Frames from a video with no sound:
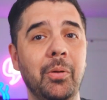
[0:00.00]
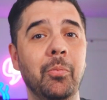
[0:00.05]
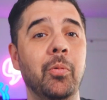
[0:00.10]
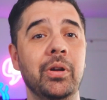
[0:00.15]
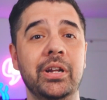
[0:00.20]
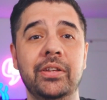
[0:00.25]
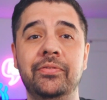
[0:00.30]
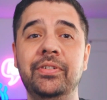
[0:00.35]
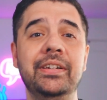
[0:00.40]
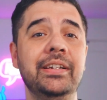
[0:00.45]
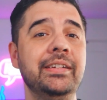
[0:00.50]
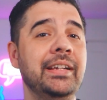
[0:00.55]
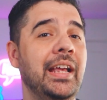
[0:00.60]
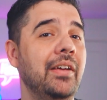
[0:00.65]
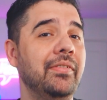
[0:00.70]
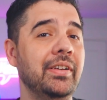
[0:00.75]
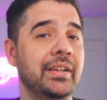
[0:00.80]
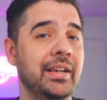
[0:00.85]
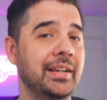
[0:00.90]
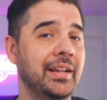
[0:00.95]
What if you didn't
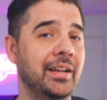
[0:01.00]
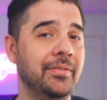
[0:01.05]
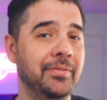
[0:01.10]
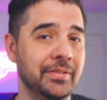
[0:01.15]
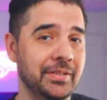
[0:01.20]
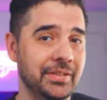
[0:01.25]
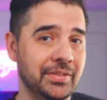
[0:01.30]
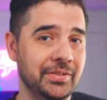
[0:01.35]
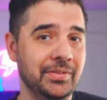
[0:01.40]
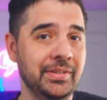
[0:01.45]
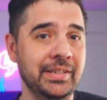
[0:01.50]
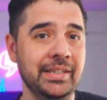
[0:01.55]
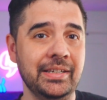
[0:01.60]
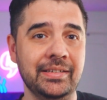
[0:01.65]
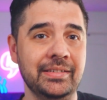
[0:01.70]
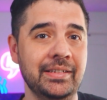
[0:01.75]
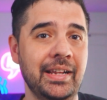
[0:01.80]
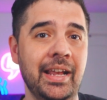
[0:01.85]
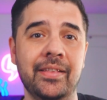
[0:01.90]
have a cutout for the screen,